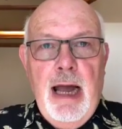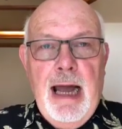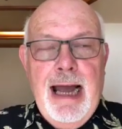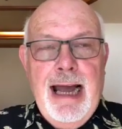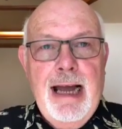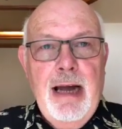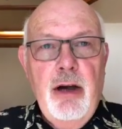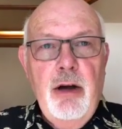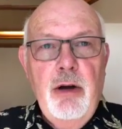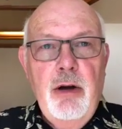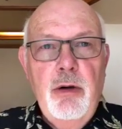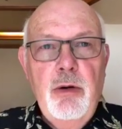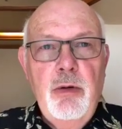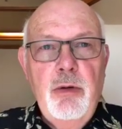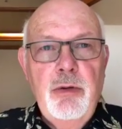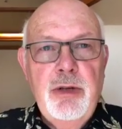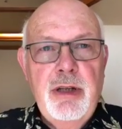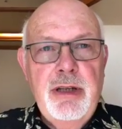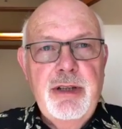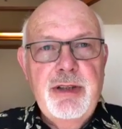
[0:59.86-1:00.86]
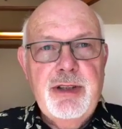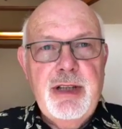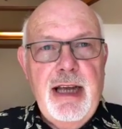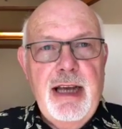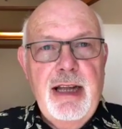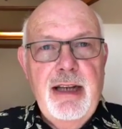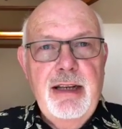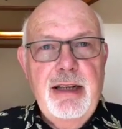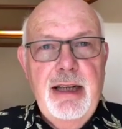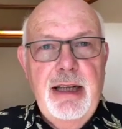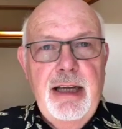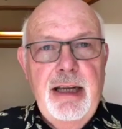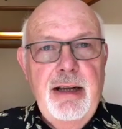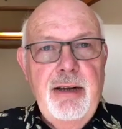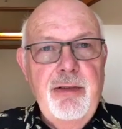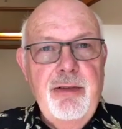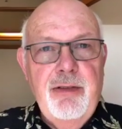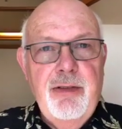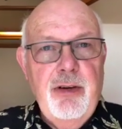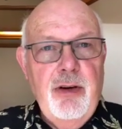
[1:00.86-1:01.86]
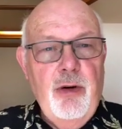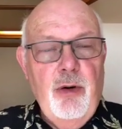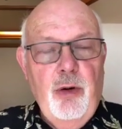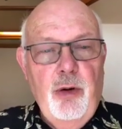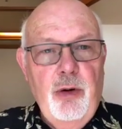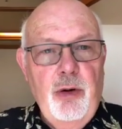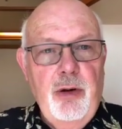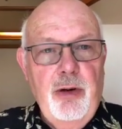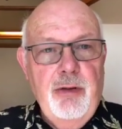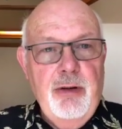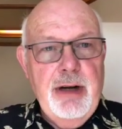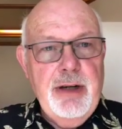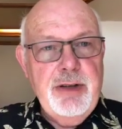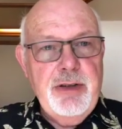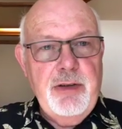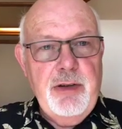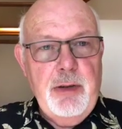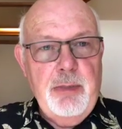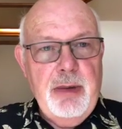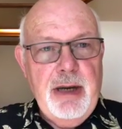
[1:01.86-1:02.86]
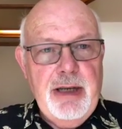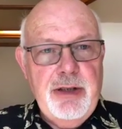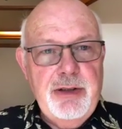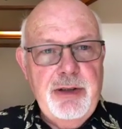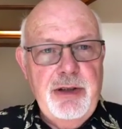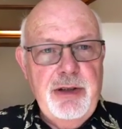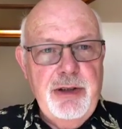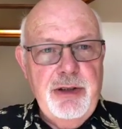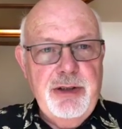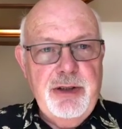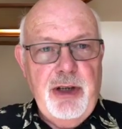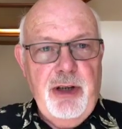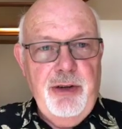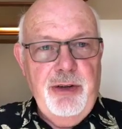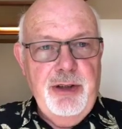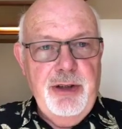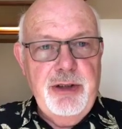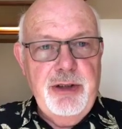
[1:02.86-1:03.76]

How does that leave all the rest of the passengers on the